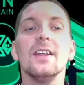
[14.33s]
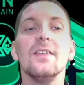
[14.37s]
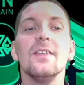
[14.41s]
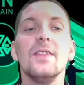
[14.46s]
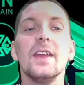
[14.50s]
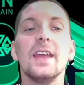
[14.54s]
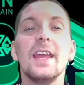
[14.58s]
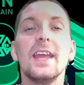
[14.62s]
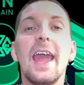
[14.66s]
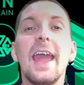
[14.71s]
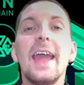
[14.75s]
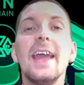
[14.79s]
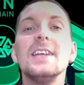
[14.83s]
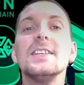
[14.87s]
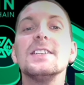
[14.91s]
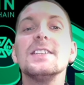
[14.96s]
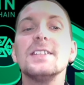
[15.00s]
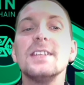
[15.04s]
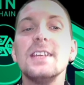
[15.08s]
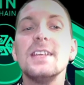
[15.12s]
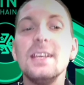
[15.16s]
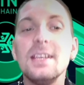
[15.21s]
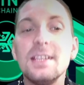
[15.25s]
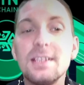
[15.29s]
the
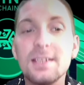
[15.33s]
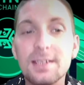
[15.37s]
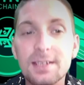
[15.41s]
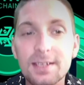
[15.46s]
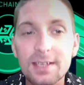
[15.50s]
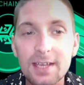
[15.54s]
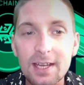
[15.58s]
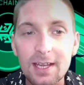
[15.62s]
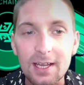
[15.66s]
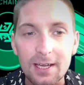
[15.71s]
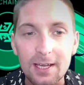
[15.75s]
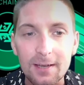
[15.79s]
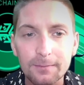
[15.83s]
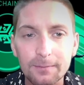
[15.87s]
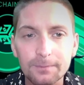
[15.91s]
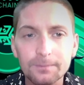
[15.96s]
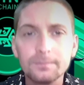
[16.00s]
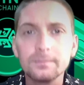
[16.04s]
KCC.